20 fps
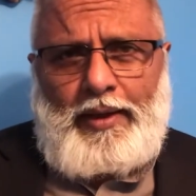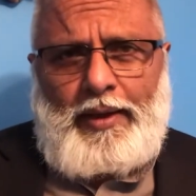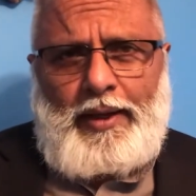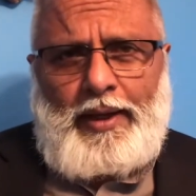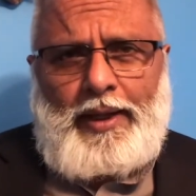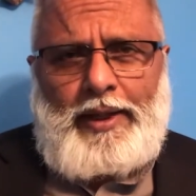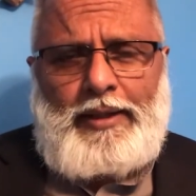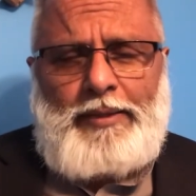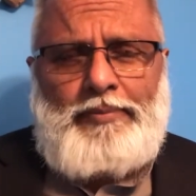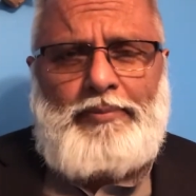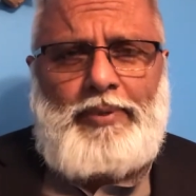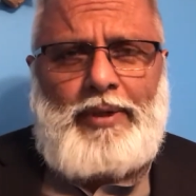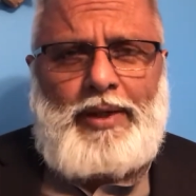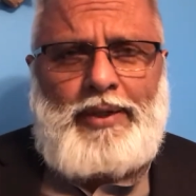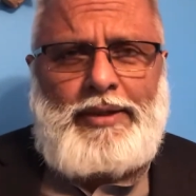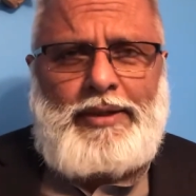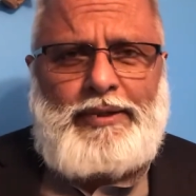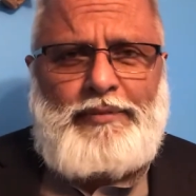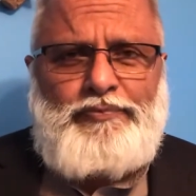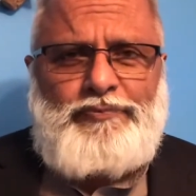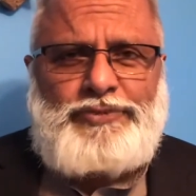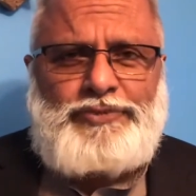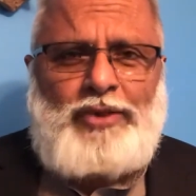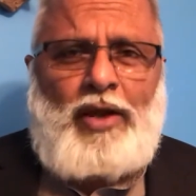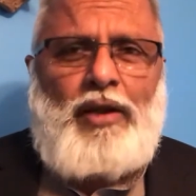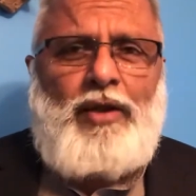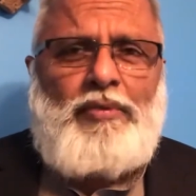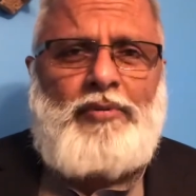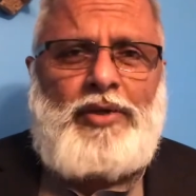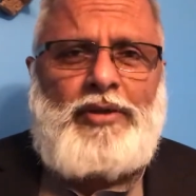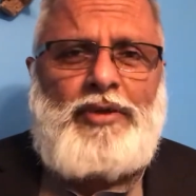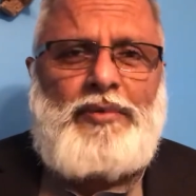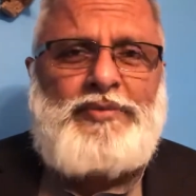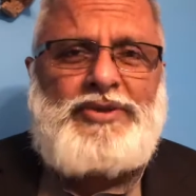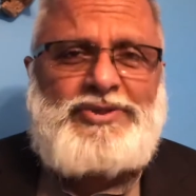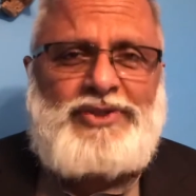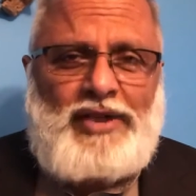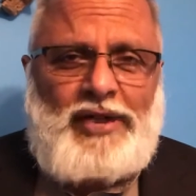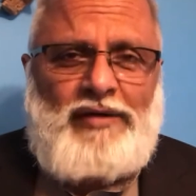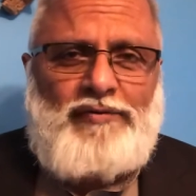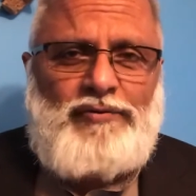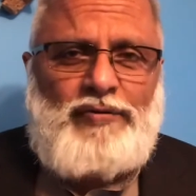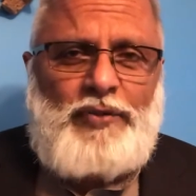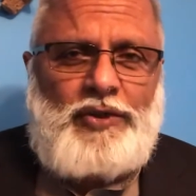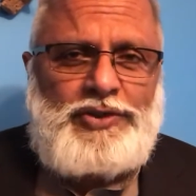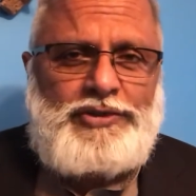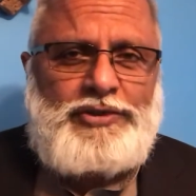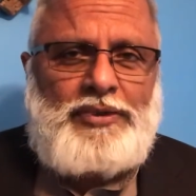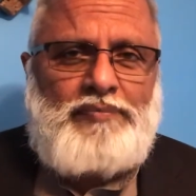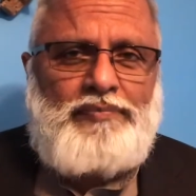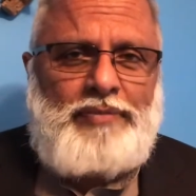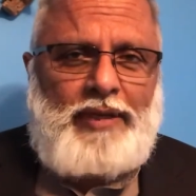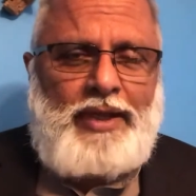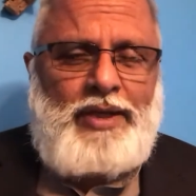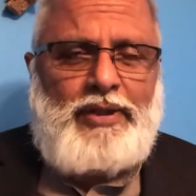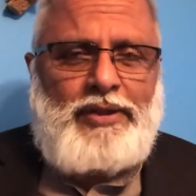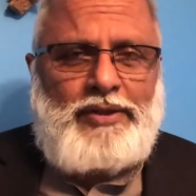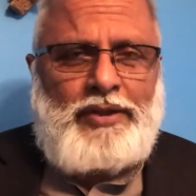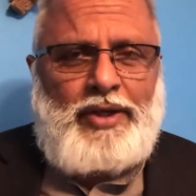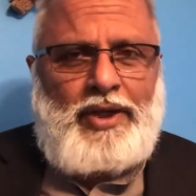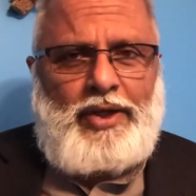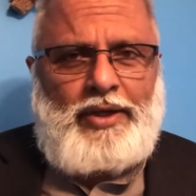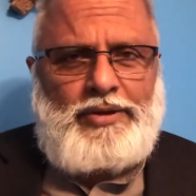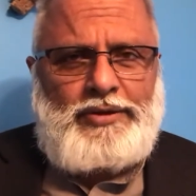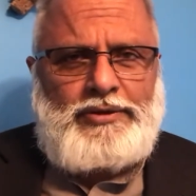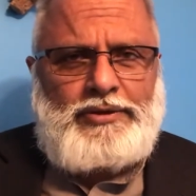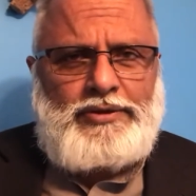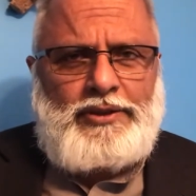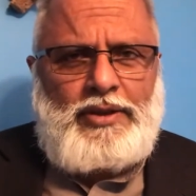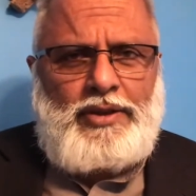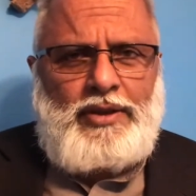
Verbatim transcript: And, he, and Solomon himself worshipped pagan gods